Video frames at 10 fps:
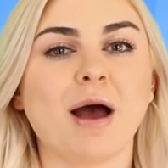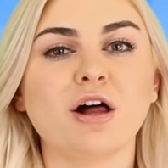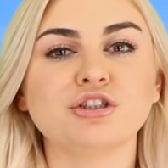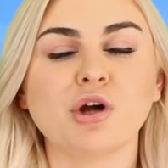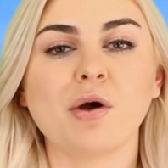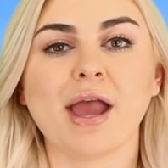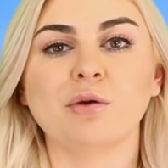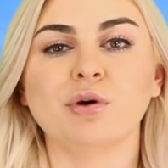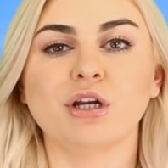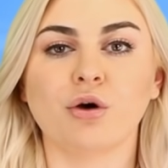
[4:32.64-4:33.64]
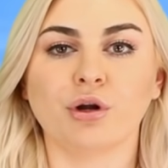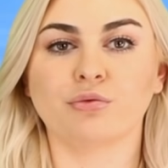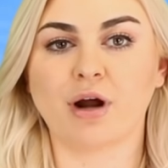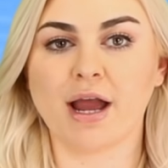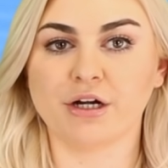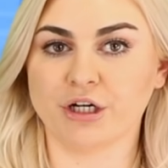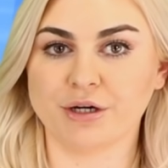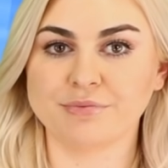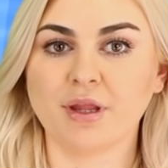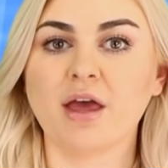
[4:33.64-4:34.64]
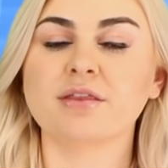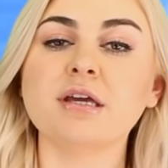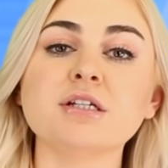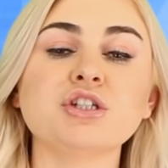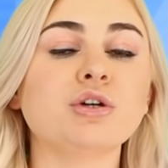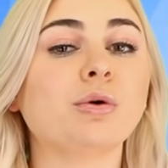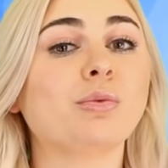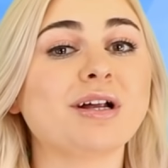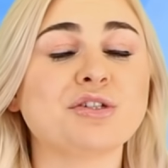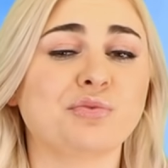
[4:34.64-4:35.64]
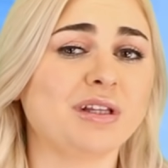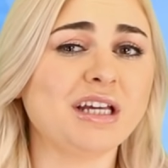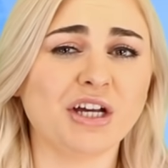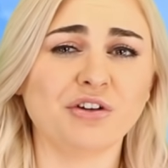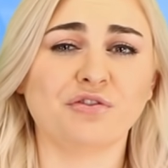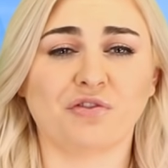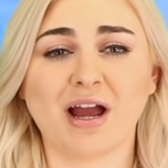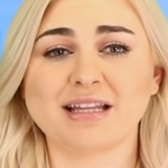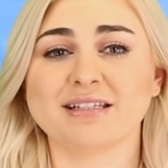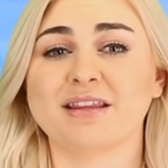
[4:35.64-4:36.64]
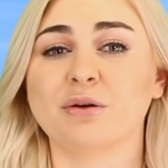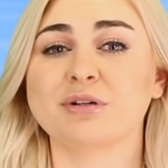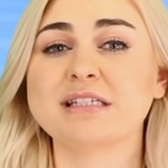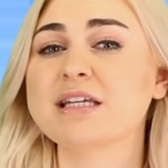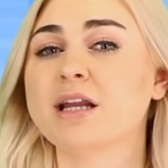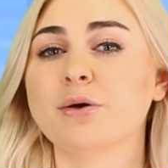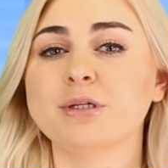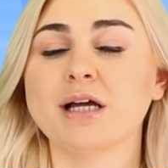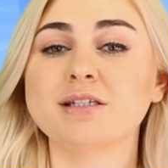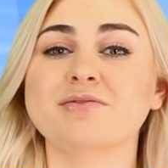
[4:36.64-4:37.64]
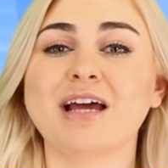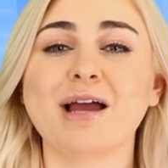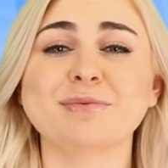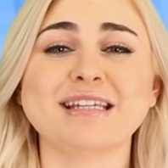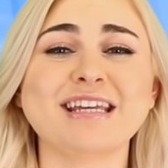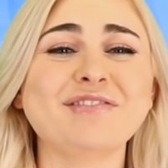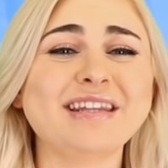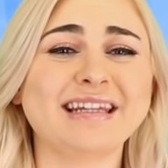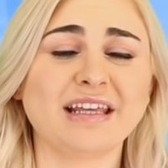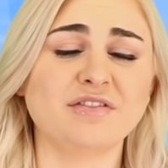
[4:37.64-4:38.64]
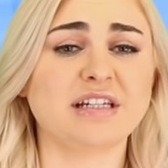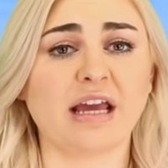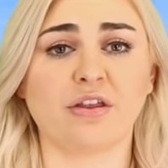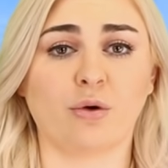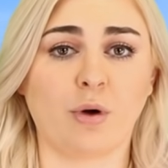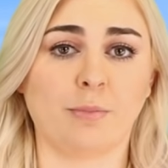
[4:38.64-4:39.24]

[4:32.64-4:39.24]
Paltrow and Winona Ryder. These two were once really good friends, and they were seen out tons of times and even lived together at